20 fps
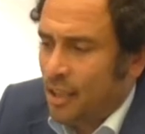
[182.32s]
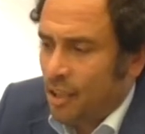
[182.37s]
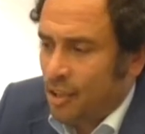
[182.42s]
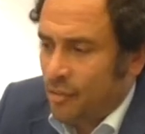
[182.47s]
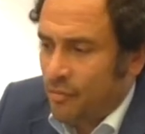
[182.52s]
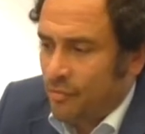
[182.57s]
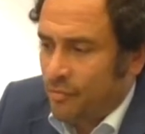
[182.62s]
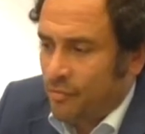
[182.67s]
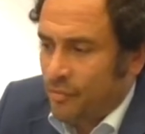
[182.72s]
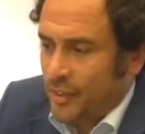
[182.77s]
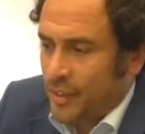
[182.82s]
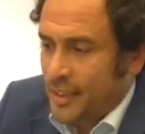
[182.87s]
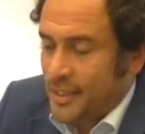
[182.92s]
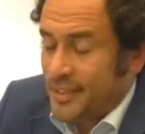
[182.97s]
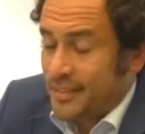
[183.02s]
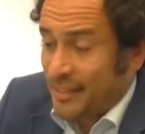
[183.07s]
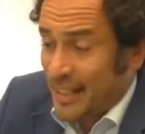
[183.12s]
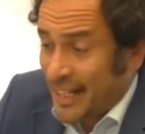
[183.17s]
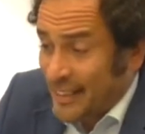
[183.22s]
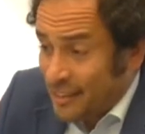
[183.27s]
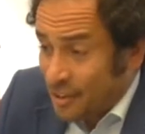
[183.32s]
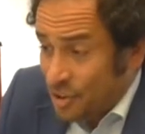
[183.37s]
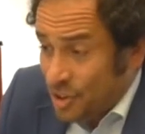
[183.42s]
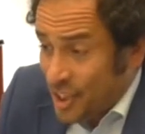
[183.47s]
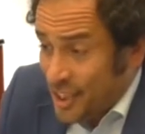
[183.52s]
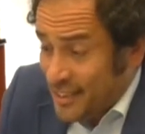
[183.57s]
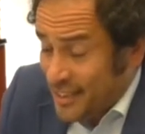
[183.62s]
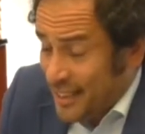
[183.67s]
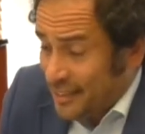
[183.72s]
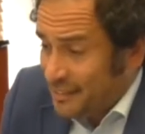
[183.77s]
of
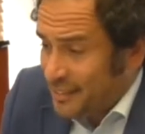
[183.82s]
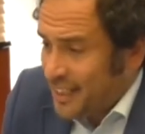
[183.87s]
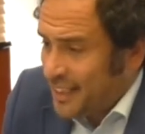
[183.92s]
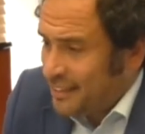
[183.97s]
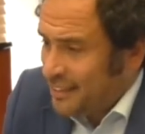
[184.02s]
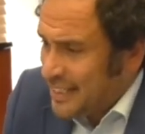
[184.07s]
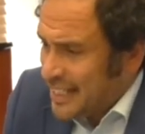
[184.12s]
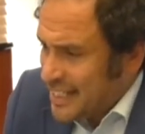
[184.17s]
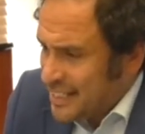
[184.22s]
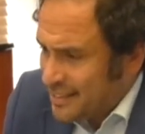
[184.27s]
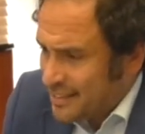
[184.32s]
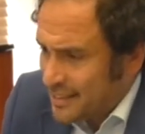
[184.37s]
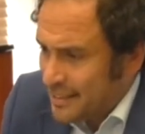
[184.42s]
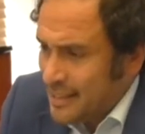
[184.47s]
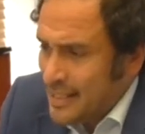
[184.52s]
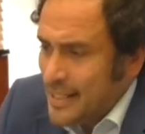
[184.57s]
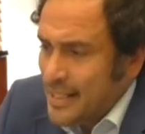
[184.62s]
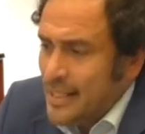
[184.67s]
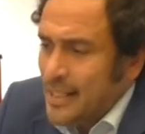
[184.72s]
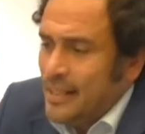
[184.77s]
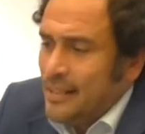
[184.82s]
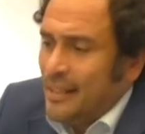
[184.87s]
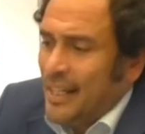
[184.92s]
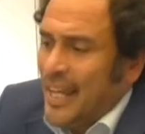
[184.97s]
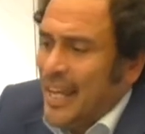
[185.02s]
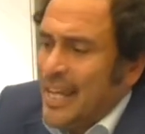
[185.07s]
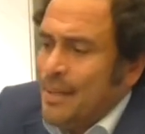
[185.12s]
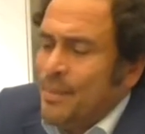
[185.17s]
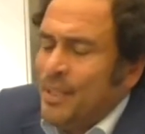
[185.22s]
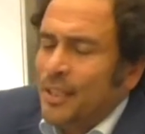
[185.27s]
strategies and techniques
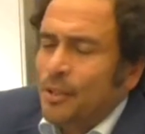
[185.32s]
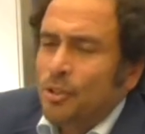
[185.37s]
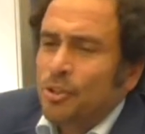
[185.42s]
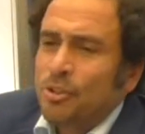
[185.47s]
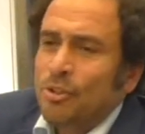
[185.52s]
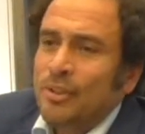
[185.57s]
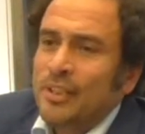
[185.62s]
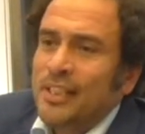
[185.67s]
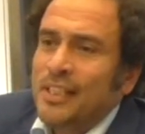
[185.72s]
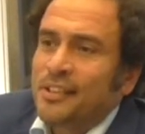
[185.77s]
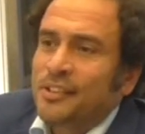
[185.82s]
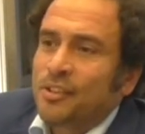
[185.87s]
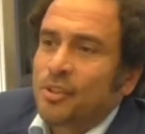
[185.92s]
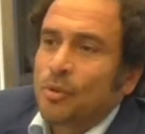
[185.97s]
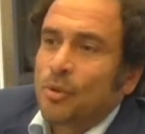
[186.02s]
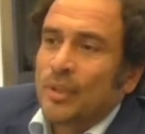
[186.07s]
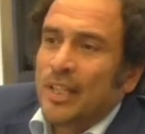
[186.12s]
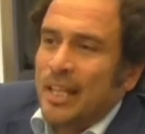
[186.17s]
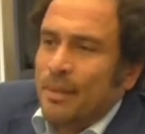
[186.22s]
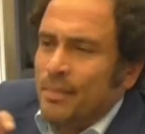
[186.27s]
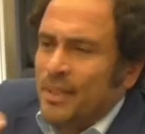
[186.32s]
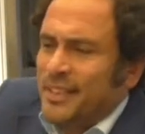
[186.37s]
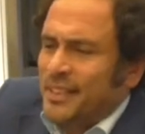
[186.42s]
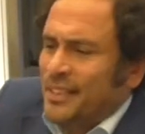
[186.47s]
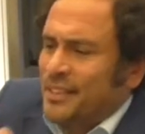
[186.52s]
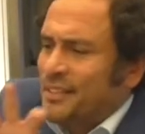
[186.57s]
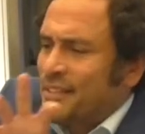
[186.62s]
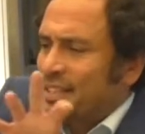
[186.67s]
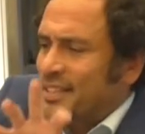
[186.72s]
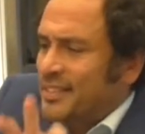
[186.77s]
aiming not only to limit
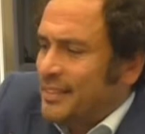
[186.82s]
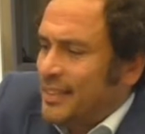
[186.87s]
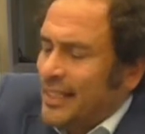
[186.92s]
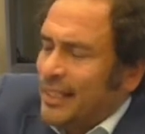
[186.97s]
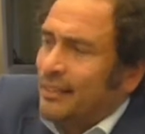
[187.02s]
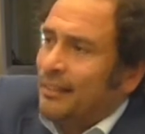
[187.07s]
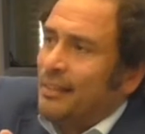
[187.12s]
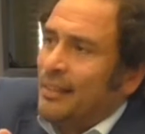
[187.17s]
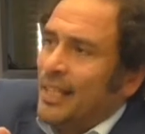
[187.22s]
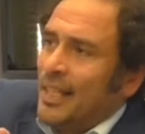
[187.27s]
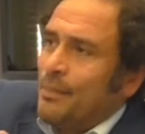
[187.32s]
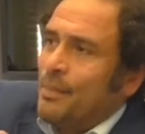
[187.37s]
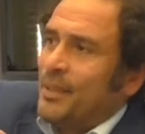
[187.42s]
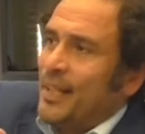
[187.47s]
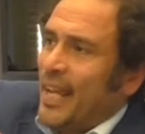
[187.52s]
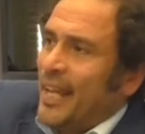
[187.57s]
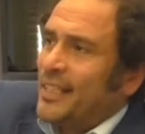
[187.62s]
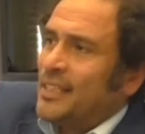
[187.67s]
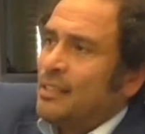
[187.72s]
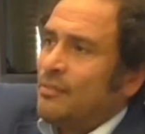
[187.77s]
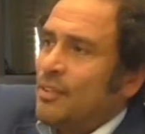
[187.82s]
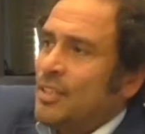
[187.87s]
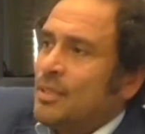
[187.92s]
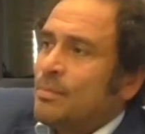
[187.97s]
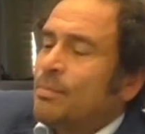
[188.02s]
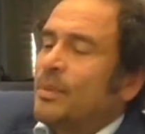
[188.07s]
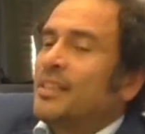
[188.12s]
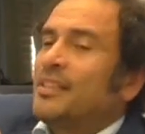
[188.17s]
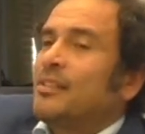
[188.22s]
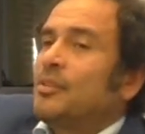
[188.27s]
and restrict labor
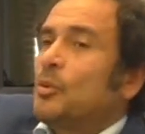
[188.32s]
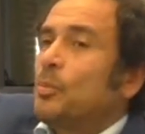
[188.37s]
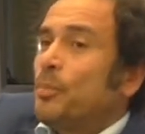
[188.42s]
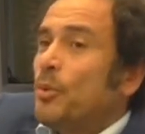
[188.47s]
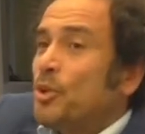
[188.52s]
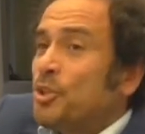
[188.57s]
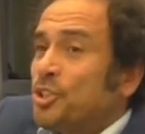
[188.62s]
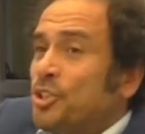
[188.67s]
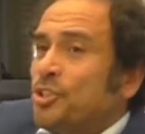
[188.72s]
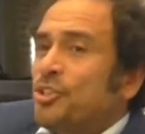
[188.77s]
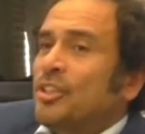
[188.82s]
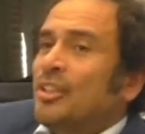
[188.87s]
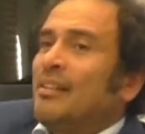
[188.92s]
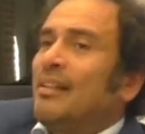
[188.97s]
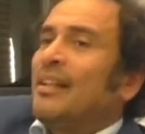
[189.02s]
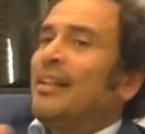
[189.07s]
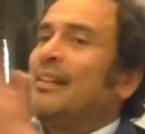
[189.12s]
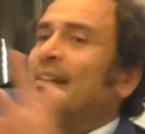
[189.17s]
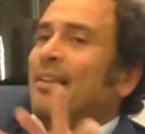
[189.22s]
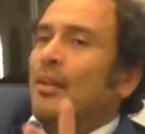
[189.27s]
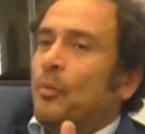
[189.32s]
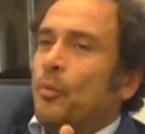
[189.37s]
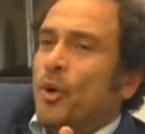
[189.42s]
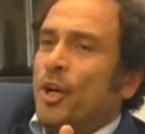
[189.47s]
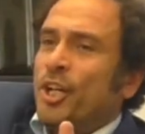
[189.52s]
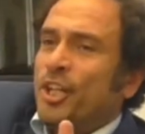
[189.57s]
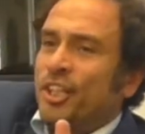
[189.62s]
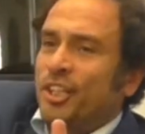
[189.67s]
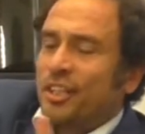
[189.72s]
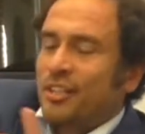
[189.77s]
activism, but to push
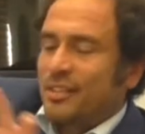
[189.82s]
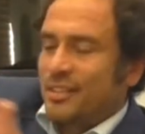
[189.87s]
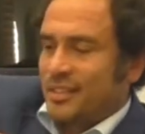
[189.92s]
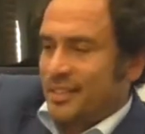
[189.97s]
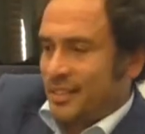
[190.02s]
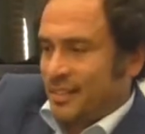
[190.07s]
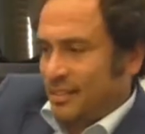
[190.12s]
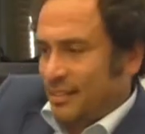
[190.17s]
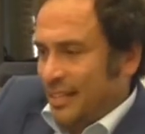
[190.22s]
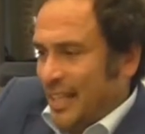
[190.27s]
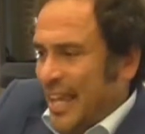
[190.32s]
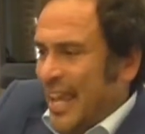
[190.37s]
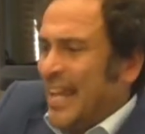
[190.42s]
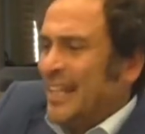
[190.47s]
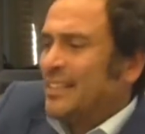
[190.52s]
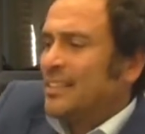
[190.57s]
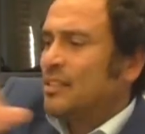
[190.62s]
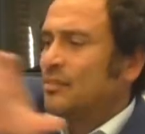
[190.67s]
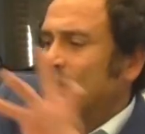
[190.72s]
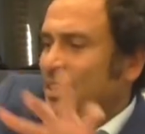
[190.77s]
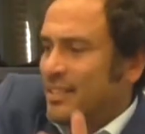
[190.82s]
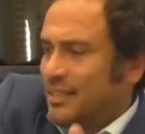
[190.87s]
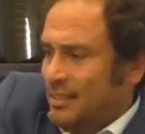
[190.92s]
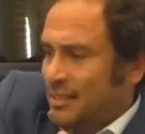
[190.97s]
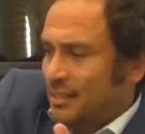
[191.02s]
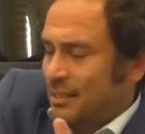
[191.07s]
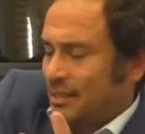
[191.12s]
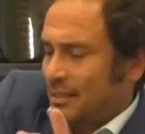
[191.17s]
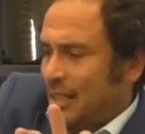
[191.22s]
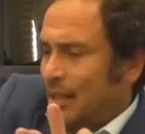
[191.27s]
workers,
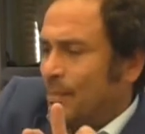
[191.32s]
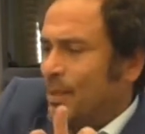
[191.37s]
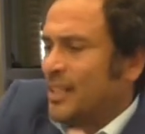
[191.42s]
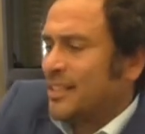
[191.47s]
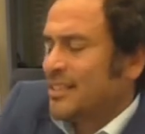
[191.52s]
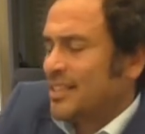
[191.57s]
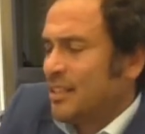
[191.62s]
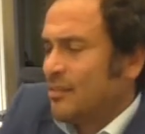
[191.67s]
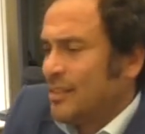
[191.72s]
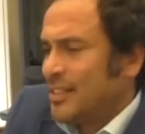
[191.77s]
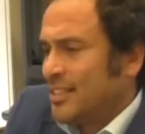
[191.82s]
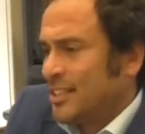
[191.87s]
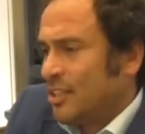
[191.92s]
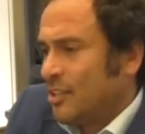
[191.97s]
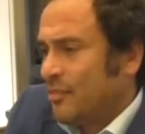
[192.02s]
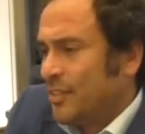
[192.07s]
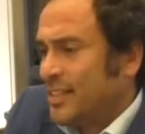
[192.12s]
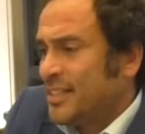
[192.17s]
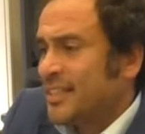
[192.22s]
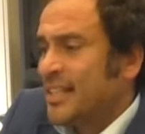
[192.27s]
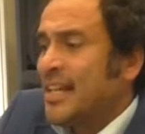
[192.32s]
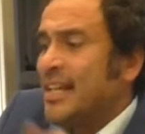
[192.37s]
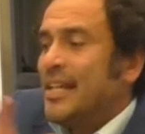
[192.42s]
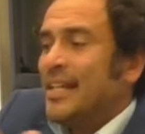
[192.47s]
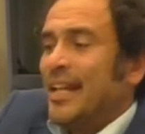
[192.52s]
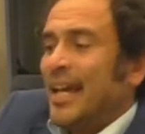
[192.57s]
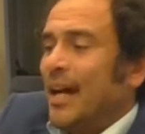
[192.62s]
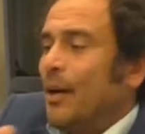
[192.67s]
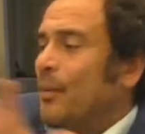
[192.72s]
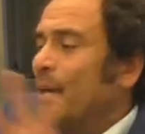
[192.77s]
activists among civil servants
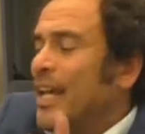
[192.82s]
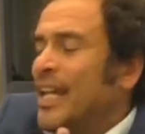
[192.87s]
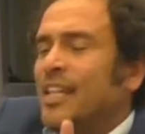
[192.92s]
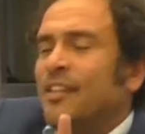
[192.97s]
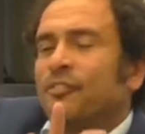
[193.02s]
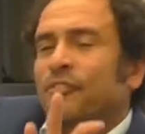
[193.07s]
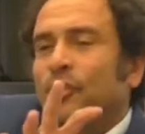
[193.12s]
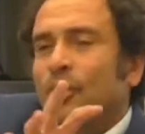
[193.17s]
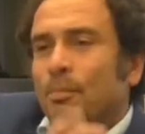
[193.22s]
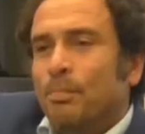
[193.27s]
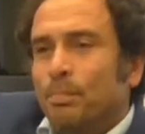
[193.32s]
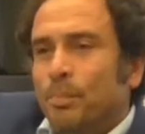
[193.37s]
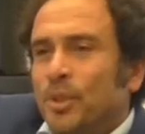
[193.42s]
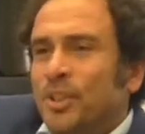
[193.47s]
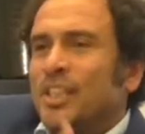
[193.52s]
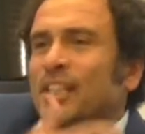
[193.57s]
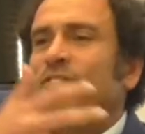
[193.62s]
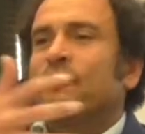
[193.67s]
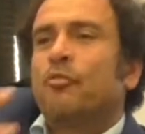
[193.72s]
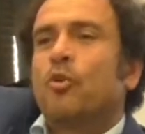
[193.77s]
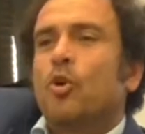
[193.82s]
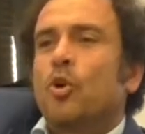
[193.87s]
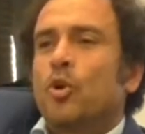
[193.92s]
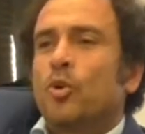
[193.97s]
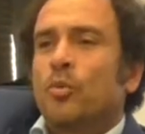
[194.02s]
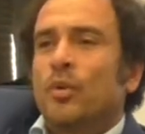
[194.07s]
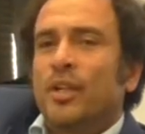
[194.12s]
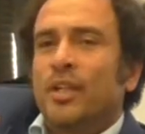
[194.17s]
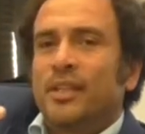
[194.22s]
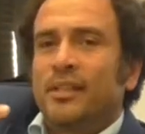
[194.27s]
away from putting
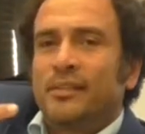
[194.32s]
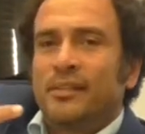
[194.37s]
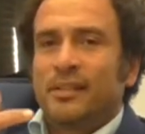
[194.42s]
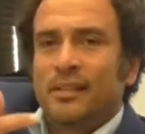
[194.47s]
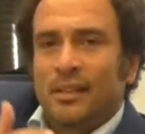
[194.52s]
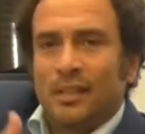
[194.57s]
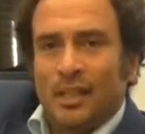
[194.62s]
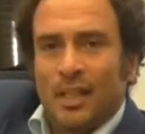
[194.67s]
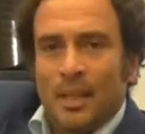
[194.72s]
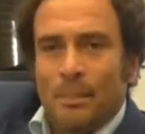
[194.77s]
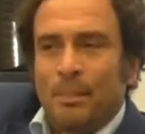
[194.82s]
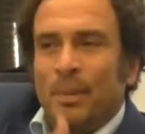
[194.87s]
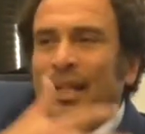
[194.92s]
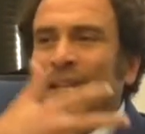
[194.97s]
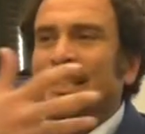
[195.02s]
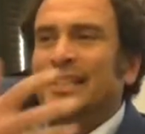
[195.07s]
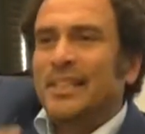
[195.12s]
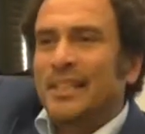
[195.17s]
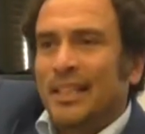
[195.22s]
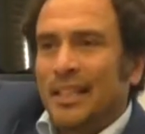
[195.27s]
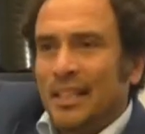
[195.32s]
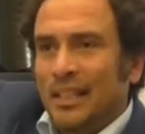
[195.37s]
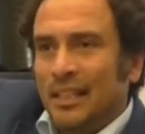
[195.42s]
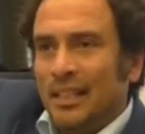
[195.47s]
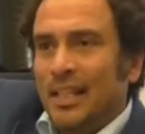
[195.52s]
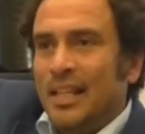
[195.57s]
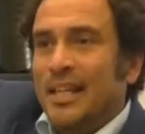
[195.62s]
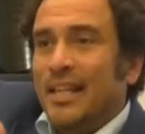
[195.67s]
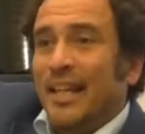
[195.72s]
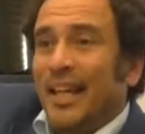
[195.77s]
forward
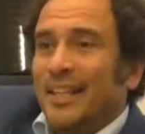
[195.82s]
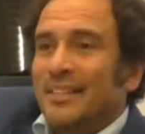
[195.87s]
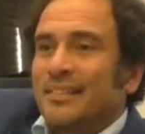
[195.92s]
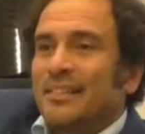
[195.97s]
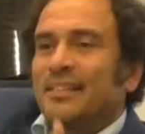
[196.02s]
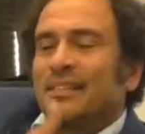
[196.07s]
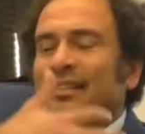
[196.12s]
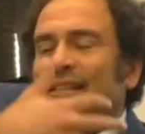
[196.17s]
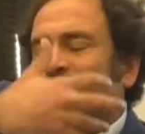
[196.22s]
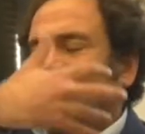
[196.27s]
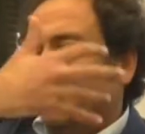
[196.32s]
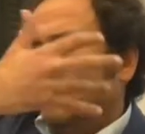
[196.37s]
political and